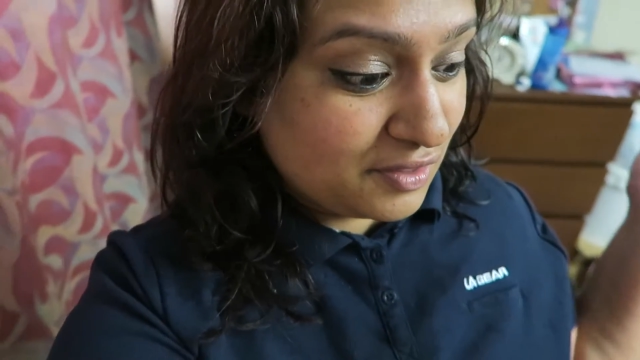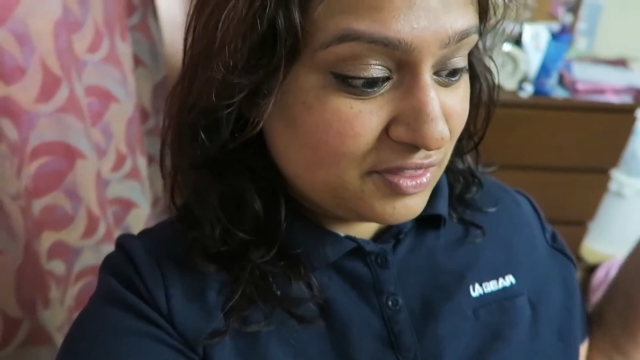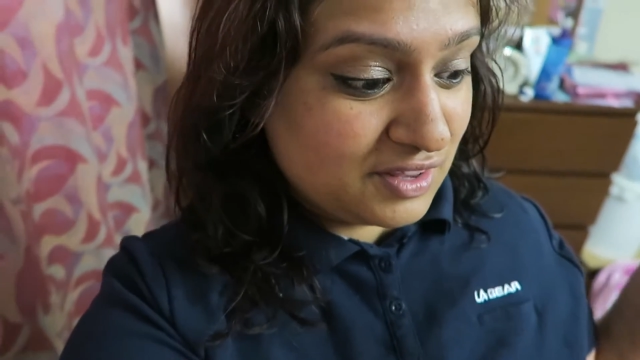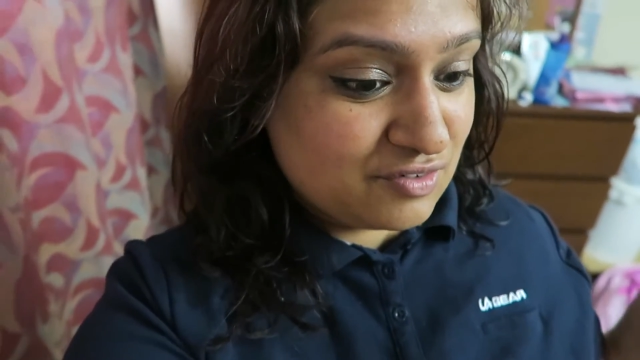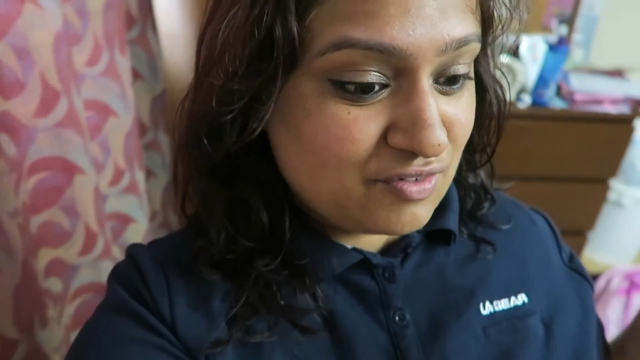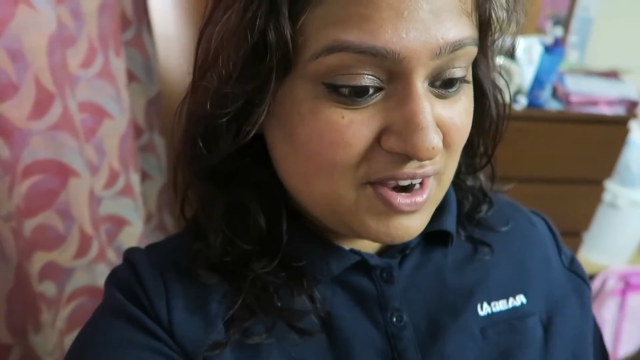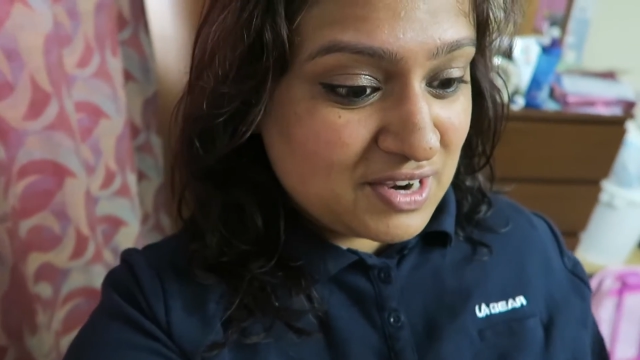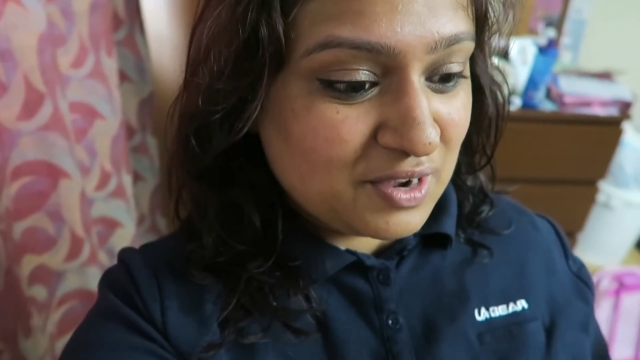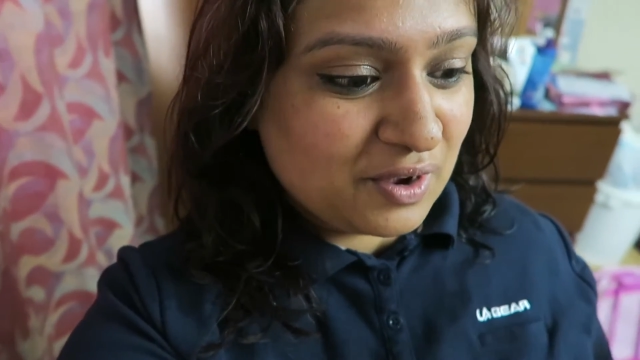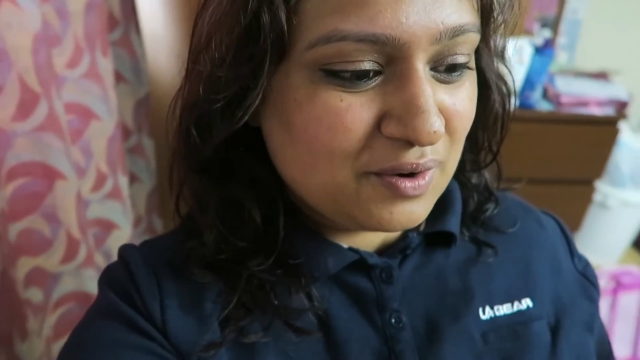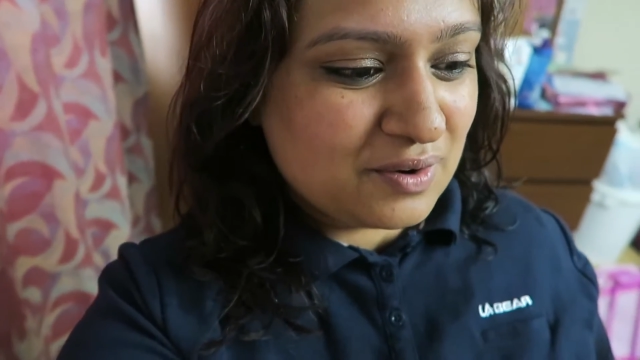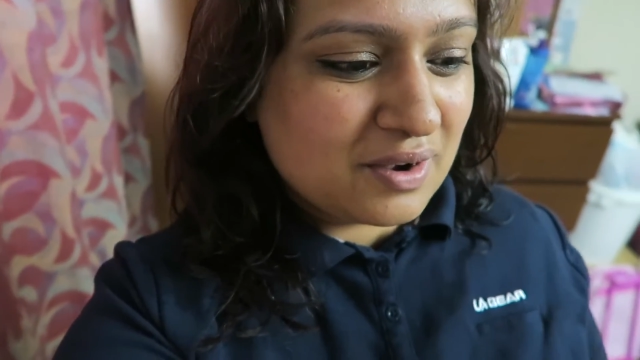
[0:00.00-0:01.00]
thin
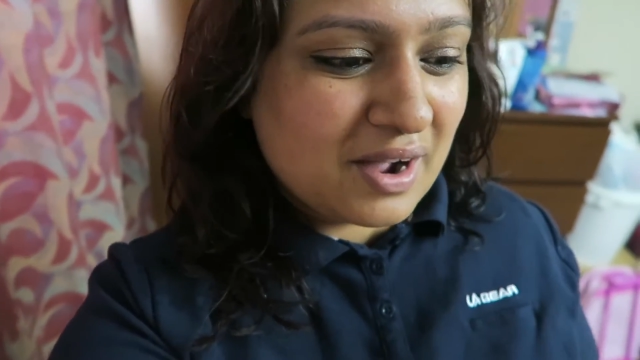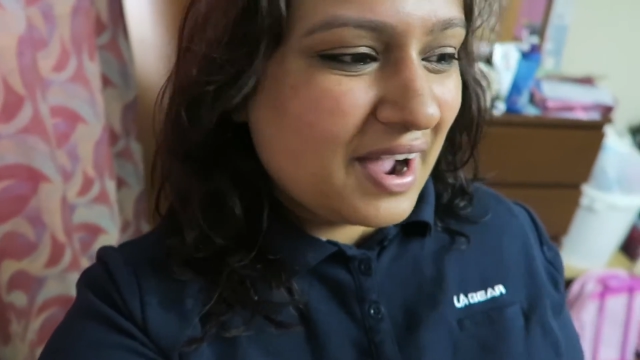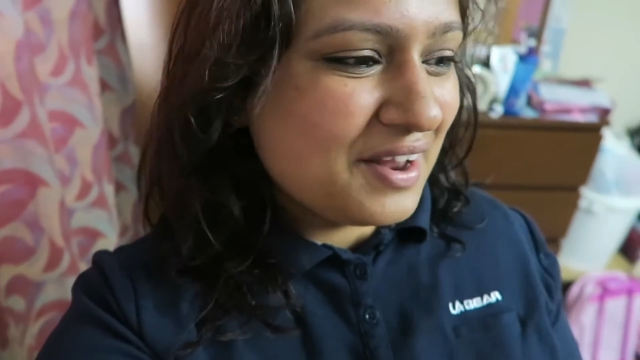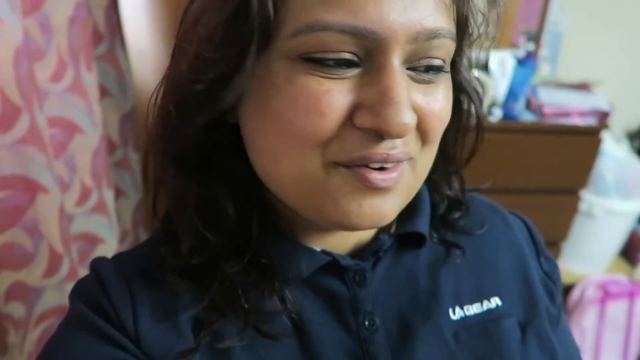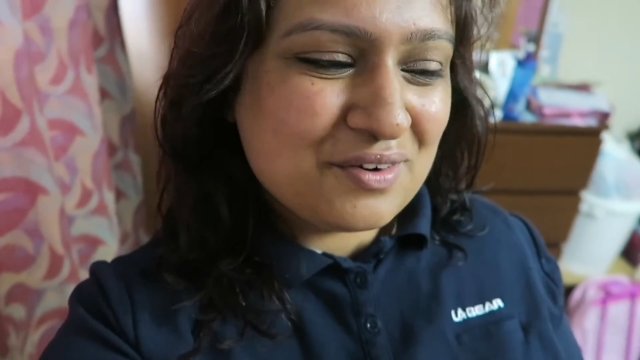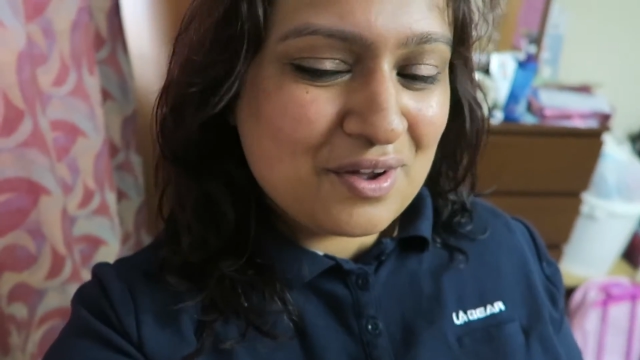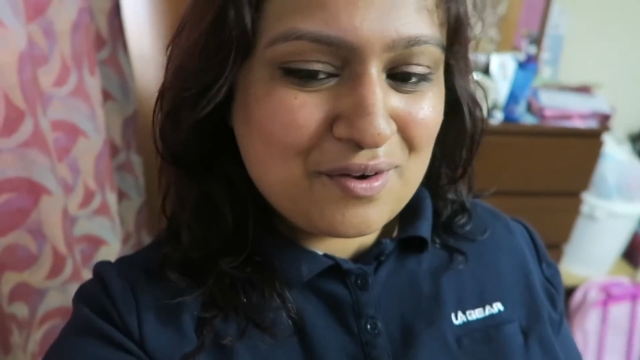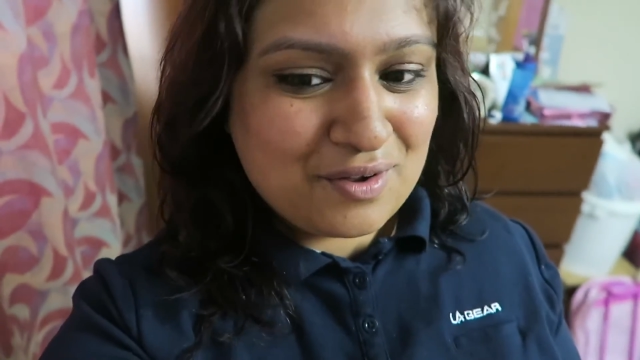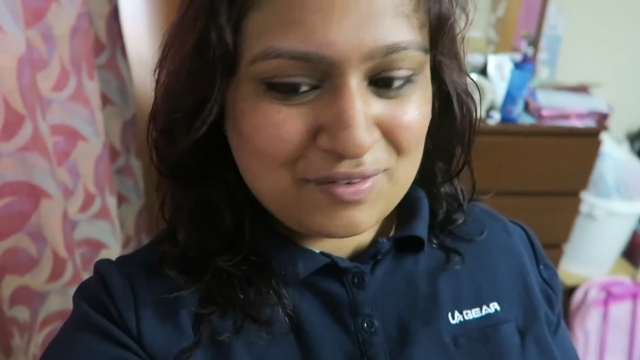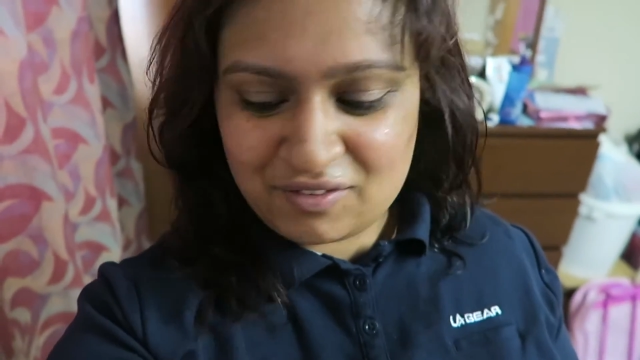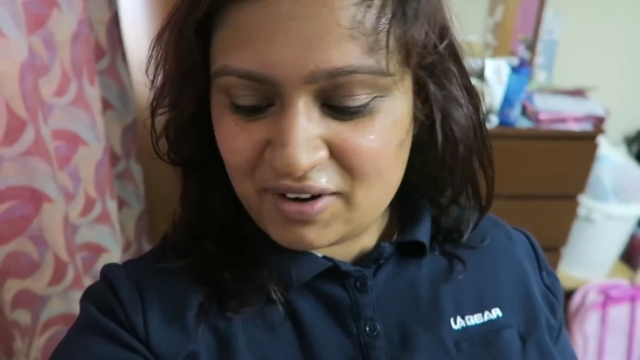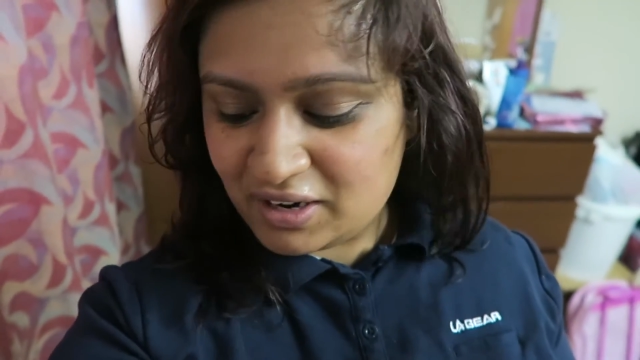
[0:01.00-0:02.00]
raincoat. I don't know
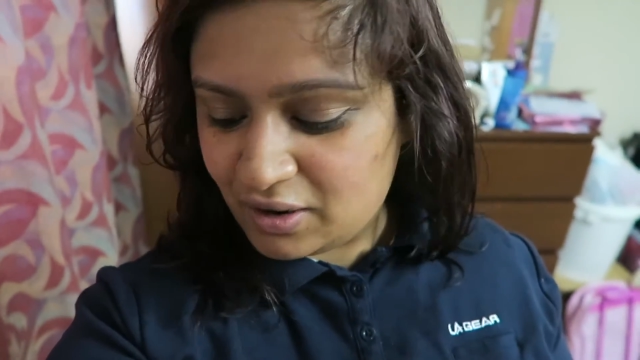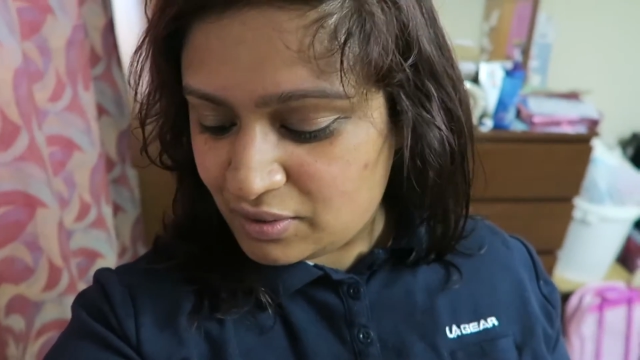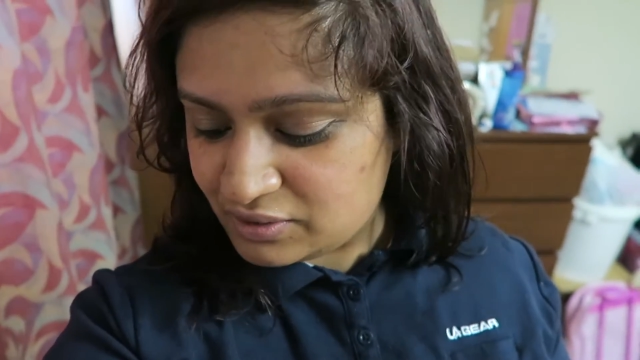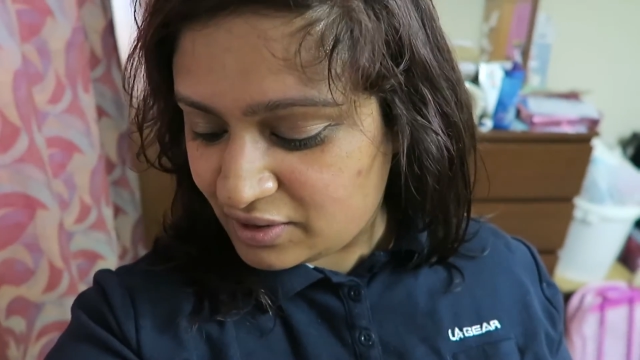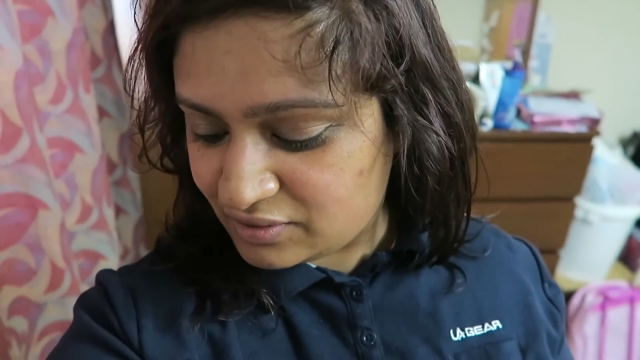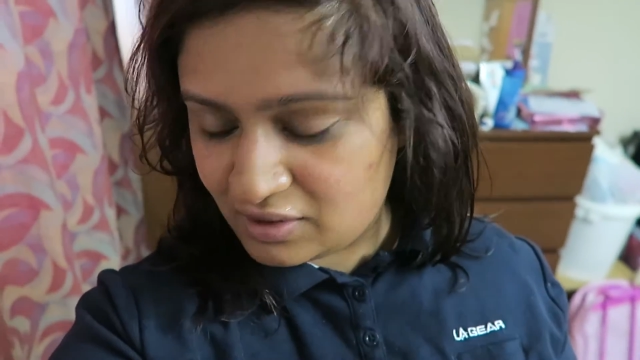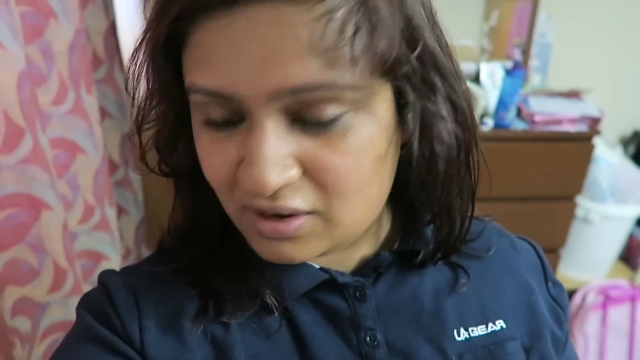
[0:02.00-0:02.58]
if a raincoat does